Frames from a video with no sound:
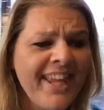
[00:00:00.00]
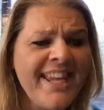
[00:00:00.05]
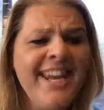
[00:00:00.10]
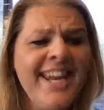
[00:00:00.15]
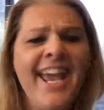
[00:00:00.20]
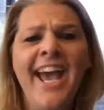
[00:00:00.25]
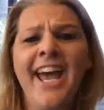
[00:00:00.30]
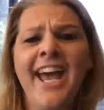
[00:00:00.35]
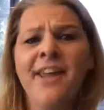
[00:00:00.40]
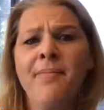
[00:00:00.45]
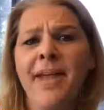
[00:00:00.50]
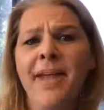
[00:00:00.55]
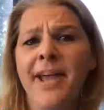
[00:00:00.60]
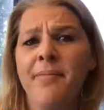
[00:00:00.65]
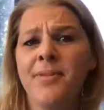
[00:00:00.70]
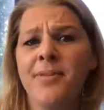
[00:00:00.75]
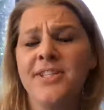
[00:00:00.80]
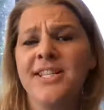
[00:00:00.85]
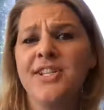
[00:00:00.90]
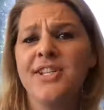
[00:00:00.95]
And Adam
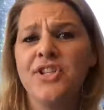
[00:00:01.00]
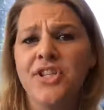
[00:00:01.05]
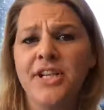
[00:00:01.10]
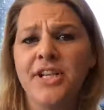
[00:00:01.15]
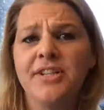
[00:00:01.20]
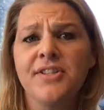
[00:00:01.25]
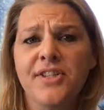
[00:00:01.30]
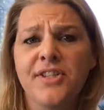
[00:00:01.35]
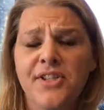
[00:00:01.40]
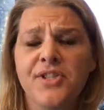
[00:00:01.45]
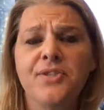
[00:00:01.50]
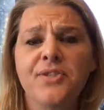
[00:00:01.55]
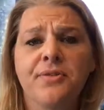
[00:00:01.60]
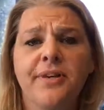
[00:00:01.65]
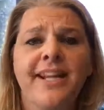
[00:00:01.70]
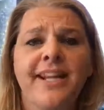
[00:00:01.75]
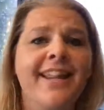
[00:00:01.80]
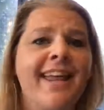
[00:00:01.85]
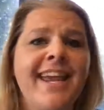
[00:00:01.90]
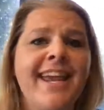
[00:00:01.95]
Hamilton shares a
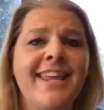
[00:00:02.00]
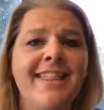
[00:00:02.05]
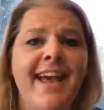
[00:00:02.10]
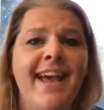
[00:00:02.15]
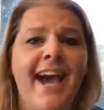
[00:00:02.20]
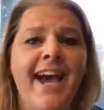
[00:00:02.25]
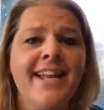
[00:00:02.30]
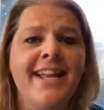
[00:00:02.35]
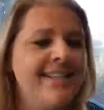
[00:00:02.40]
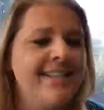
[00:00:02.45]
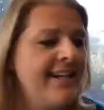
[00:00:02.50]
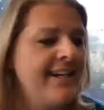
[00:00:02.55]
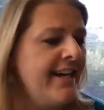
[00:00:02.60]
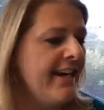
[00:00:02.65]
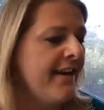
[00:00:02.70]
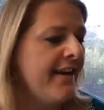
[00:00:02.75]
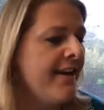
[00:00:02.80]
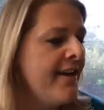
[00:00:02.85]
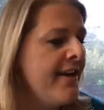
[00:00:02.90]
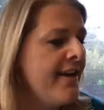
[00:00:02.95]
story like
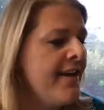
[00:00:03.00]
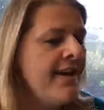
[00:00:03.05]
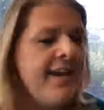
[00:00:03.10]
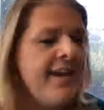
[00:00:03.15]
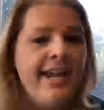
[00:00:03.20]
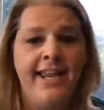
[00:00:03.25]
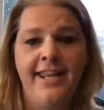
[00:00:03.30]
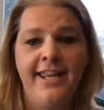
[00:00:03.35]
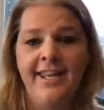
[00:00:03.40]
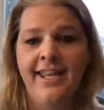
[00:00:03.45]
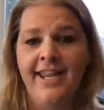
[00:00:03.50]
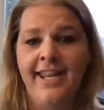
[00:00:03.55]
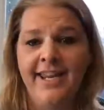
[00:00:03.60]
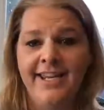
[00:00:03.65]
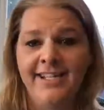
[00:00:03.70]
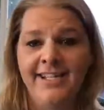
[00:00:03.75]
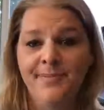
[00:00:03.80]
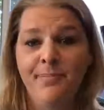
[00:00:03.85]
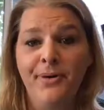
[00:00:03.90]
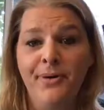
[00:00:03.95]
that in
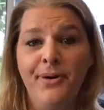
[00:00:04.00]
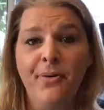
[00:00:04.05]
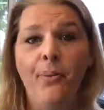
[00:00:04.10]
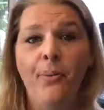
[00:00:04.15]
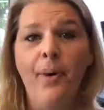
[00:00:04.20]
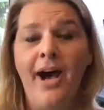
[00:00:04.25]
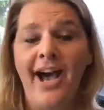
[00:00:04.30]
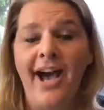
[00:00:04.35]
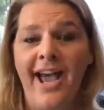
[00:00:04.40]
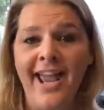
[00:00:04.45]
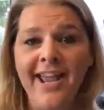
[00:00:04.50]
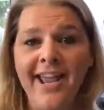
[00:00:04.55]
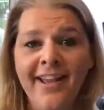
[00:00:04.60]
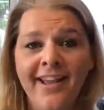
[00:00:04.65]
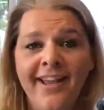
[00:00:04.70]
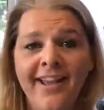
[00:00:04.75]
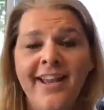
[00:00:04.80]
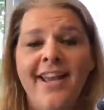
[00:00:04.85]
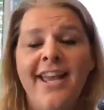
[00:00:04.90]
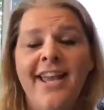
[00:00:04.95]
his book, Why.
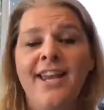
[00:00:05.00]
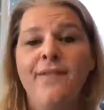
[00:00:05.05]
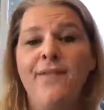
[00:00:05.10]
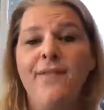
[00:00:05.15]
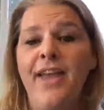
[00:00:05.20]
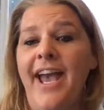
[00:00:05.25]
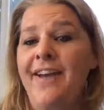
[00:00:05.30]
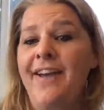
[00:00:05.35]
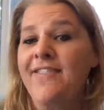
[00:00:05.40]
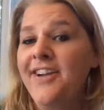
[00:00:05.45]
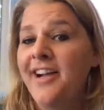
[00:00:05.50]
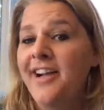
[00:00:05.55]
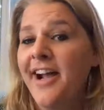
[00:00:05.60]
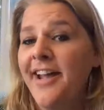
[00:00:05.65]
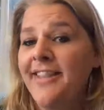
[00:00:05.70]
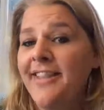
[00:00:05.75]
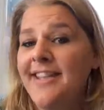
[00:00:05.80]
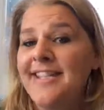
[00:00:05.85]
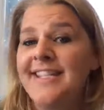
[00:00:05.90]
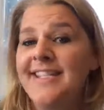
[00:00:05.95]
And if you haven't
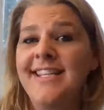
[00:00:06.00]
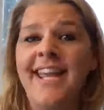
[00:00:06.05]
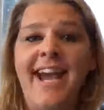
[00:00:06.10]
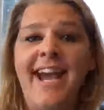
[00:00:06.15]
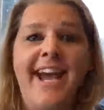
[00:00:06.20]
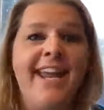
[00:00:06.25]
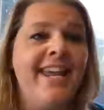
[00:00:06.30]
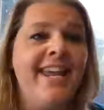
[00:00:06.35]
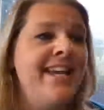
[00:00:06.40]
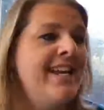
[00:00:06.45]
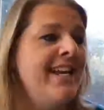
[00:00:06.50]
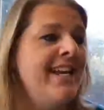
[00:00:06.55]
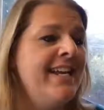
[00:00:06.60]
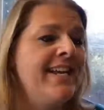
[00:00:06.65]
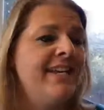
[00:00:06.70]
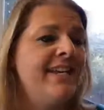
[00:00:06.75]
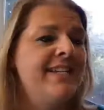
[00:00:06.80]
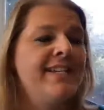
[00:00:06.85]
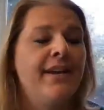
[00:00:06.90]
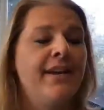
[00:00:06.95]
gotten this yet, it
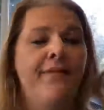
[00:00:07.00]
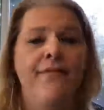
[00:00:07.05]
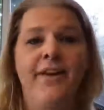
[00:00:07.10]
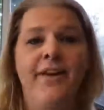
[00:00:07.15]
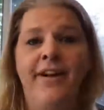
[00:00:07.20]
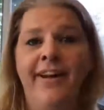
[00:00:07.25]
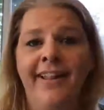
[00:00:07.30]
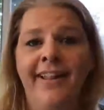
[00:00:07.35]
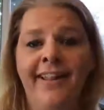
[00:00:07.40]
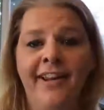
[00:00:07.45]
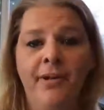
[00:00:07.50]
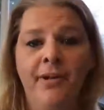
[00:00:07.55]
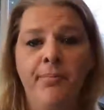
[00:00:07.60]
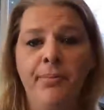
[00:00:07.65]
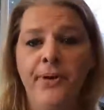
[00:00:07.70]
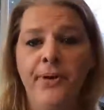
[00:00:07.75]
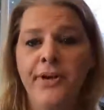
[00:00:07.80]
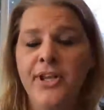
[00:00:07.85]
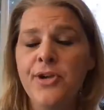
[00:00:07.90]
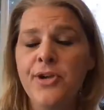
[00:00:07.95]
is a very little
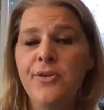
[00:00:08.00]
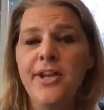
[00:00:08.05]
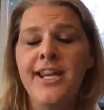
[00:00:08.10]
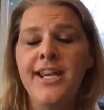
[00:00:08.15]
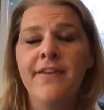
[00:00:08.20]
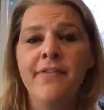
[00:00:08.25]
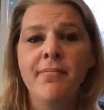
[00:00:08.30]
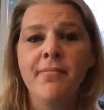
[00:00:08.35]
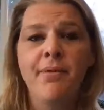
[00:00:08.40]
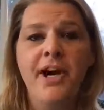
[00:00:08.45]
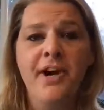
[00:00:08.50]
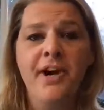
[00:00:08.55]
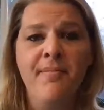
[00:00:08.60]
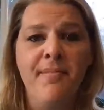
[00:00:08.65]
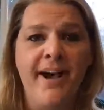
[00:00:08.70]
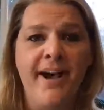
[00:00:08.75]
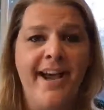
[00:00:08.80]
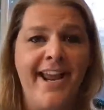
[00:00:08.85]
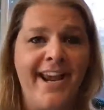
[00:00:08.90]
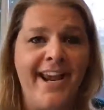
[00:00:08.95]
book. You can even borrow
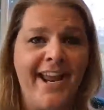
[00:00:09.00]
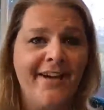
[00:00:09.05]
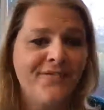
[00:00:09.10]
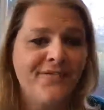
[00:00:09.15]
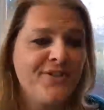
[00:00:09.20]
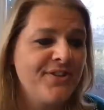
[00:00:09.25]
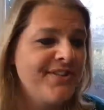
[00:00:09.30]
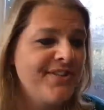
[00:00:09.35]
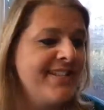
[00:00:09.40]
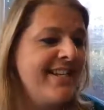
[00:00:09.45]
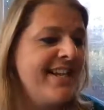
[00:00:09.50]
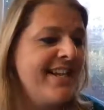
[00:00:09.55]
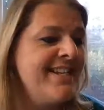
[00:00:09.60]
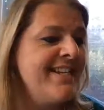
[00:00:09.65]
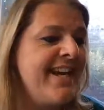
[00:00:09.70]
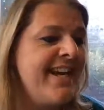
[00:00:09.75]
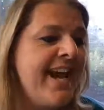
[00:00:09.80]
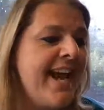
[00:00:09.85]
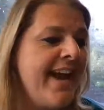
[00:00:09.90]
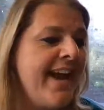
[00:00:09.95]
mine after
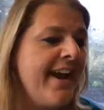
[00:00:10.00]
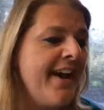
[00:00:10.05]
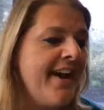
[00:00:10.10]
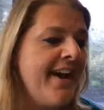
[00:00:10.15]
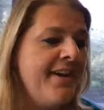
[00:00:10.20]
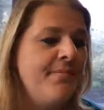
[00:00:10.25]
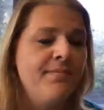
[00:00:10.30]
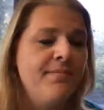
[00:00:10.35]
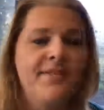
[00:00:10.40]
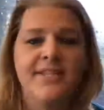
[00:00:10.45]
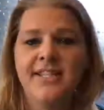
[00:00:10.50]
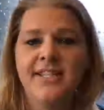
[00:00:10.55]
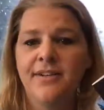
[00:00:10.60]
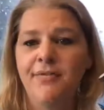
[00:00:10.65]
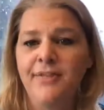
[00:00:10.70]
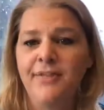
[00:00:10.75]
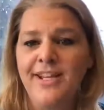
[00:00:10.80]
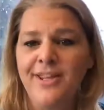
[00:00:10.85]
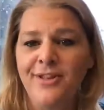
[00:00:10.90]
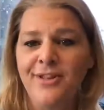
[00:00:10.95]
Sunday
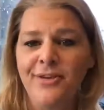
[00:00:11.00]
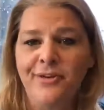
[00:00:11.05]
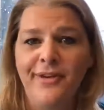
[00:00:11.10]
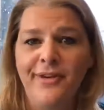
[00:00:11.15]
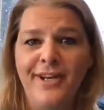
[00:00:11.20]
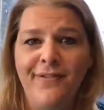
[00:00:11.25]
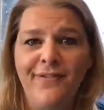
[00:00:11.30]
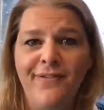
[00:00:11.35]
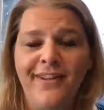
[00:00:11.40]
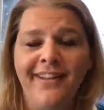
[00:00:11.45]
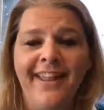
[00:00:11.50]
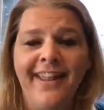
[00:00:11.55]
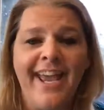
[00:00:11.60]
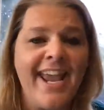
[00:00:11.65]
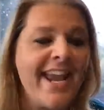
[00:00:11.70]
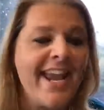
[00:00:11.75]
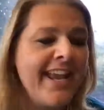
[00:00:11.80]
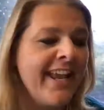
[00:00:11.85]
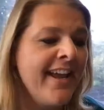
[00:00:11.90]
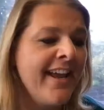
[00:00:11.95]
to read through it if you
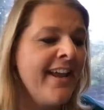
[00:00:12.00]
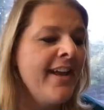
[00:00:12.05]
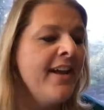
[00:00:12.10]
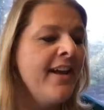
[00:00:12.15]
like.